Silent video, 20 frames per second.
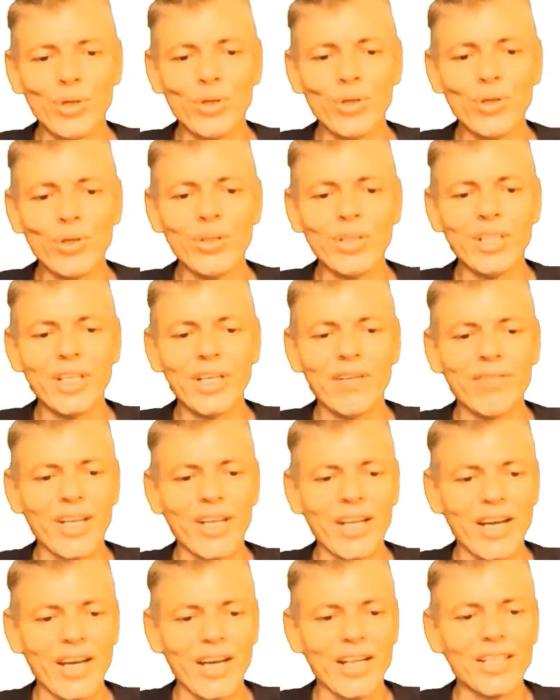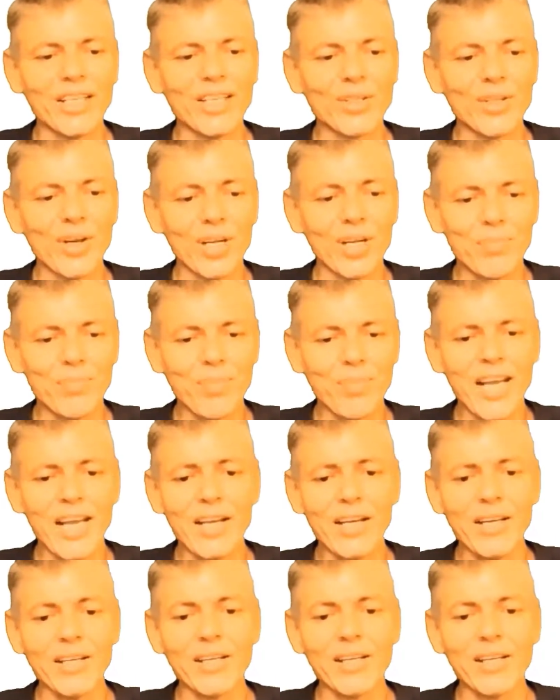true if the edit is not
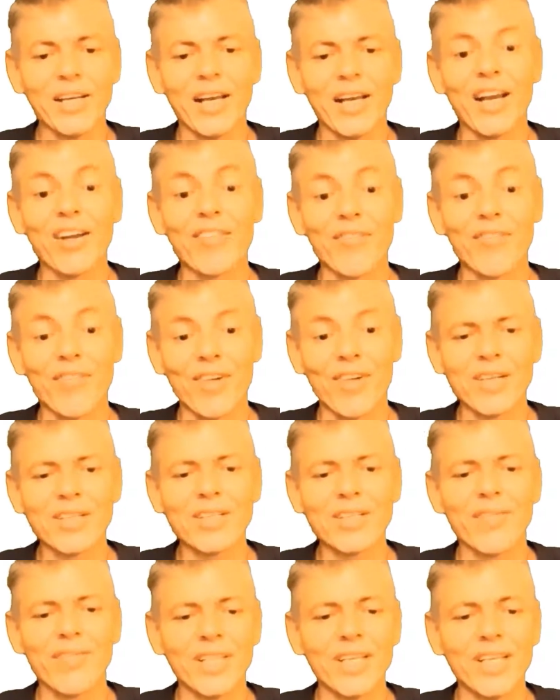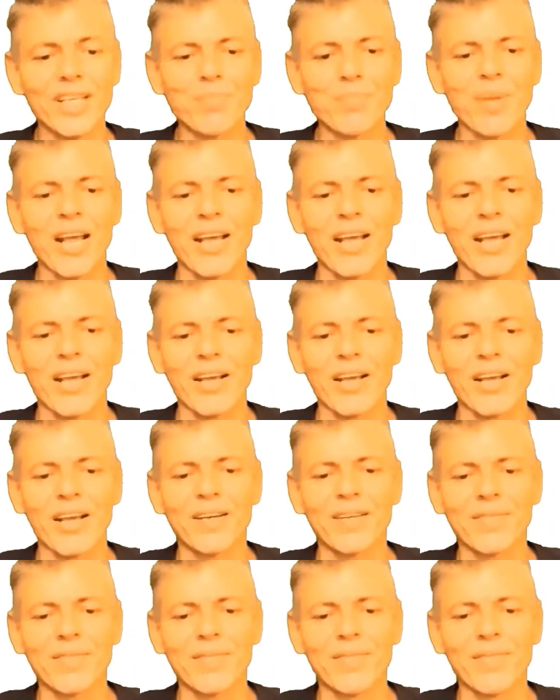blank and false if it is
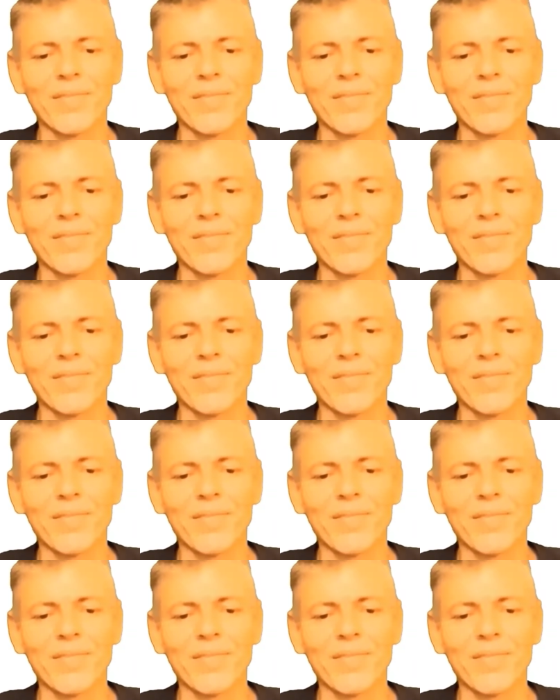blank.